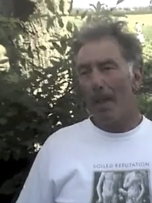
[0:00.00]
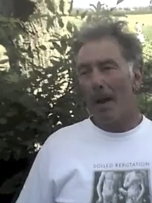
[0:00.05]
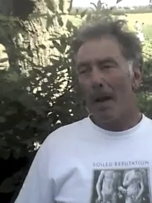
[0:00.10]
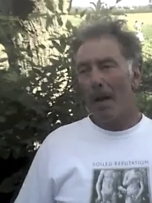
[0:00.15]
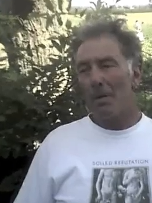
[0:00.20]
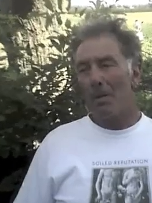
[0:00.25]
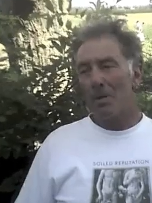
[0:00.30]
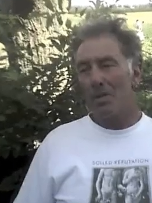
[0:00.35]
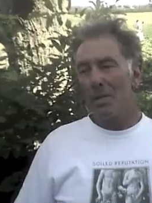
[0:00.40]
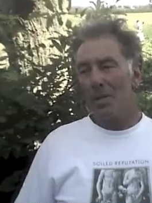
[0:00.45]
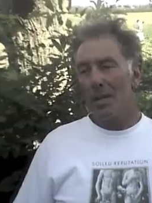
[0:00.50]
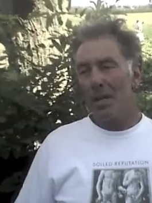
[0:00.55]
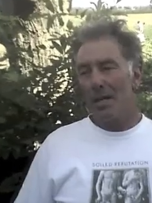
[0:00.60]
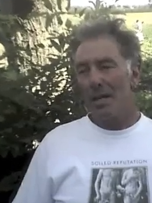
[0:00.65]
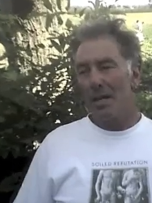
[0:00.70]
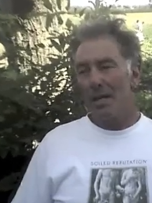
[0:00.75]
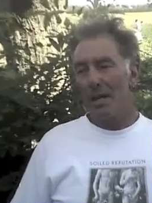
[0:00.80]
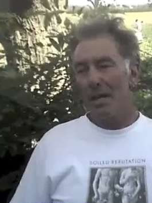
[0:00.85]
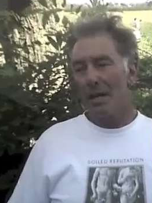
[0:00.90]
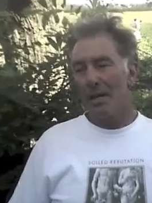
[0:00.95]
I would
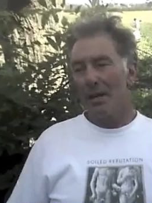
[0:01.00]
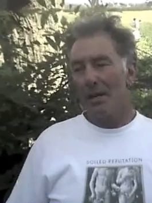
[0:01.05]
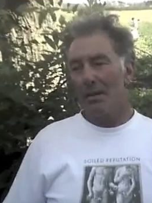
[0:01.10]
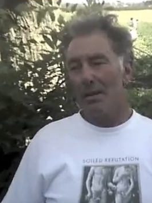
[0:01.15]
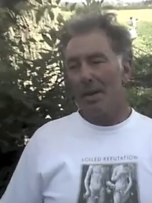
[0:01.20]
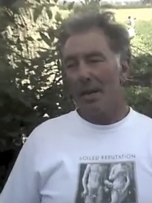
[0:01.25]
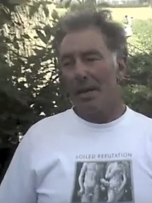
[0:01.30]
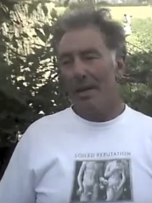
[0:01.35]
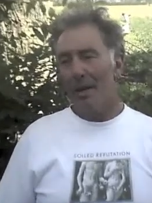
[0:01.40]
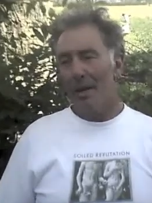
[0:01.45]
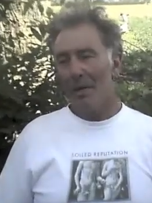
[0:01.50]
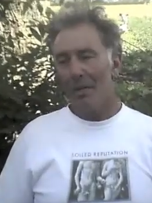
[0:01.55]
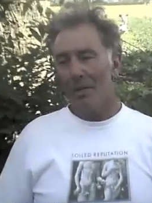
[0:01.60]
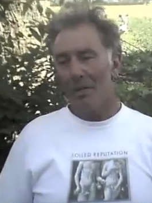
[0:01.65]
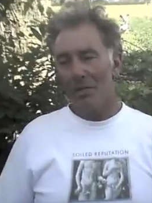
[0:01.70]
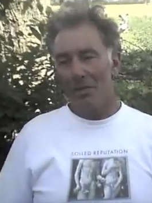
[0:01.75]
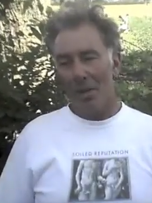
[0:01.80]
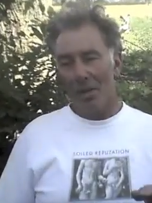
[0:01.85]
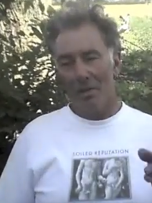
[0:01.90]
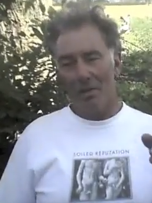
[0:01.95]
say right now
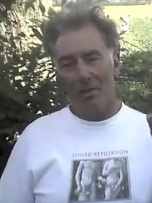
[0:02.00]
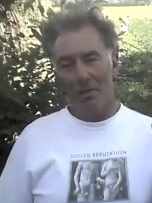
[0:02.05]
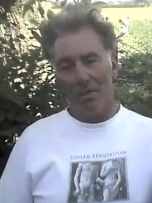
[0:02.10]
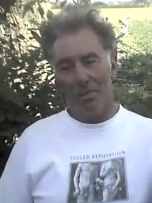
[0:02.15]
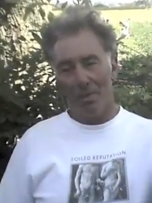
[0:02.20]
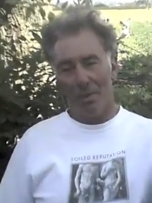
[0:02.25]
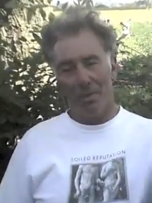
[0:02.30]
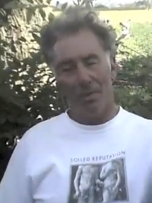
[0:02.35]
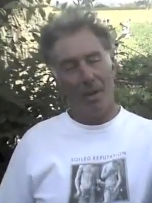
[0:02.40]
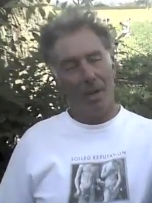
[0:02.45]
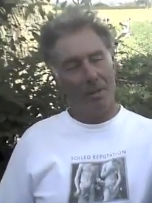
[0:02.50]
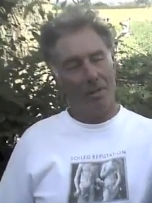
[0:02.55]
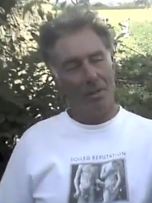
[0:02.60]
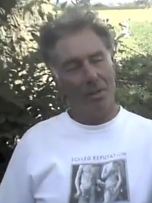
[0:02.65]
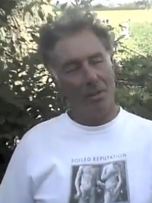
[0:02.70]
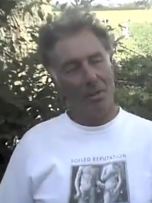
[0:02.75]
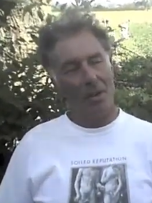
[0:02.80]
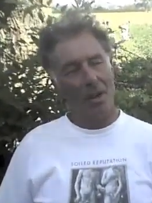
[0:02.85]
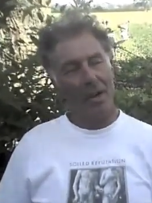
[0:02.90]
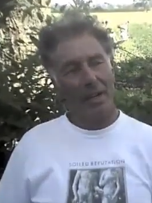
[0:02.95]
the sun from the west
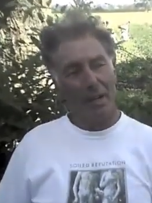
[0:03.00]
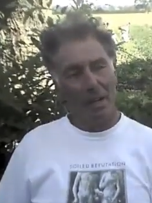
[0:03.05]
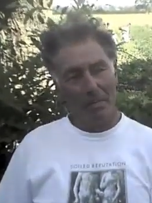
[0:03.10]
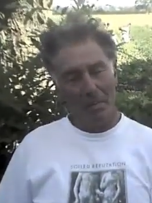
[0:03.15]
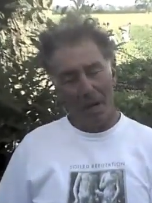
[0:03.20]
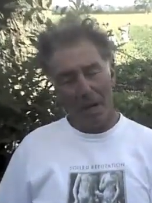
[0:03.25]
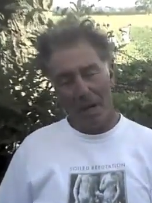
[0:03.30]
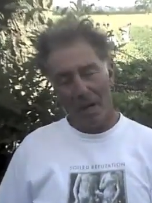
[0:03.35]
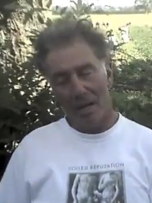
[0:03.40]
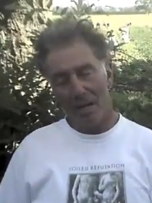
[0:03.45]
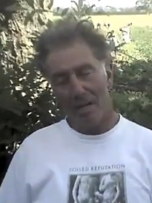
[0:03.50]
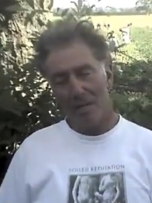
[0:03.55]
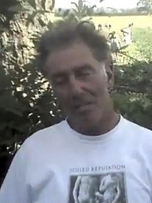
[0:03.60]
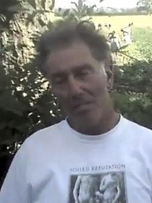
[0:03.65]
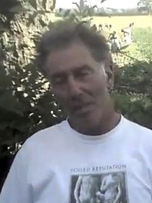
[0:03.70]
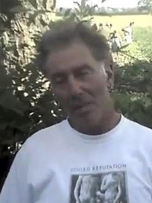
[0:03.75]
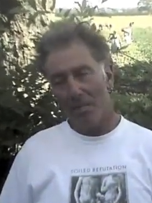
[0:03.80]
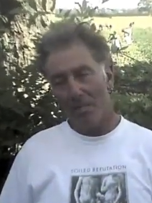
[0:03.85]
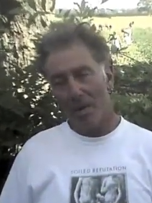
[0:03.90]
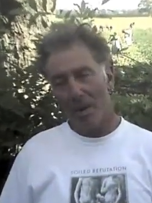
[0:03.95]
is shining in my eyes,
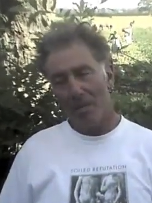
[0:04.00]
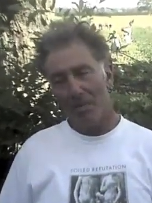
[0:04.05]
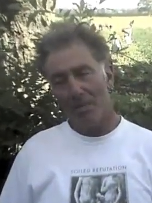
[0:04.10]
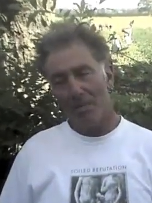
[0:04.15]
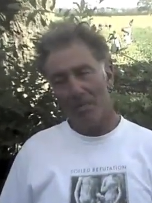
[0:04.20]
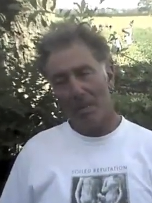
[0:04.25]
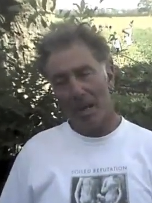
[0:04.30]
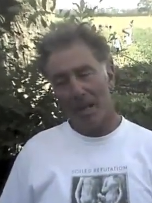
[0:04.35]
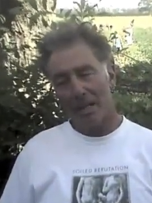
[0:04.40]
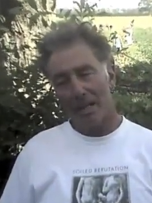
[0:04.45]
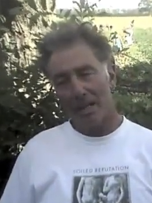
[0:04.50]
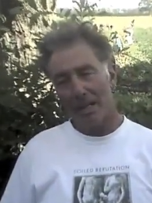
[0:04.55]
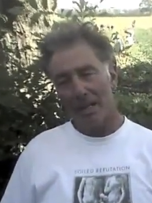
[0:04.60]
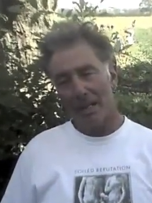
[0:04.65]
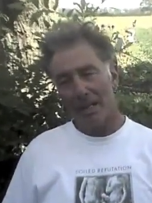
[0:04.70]
but apart from that,